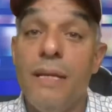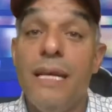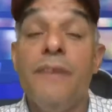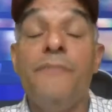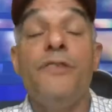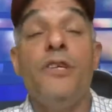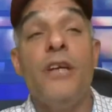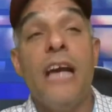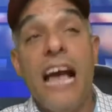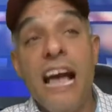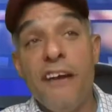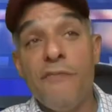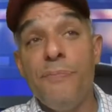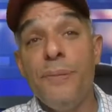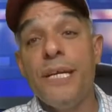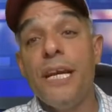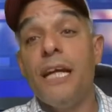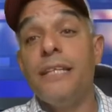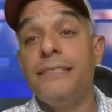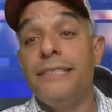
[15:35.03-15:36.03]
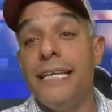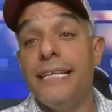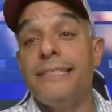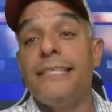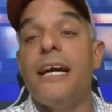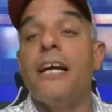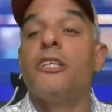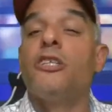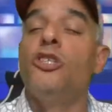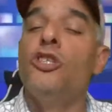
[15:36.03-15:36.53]
If you have been on
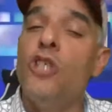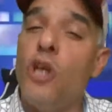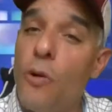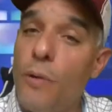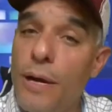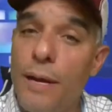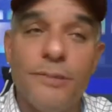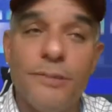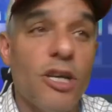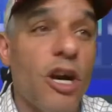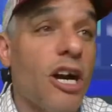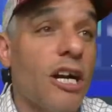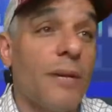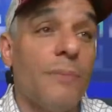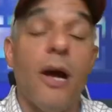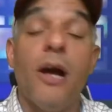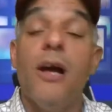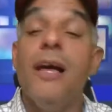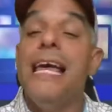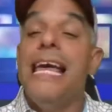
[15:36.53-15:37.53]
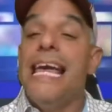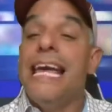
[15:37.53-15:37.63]
TikTok, you know what I'm talking about.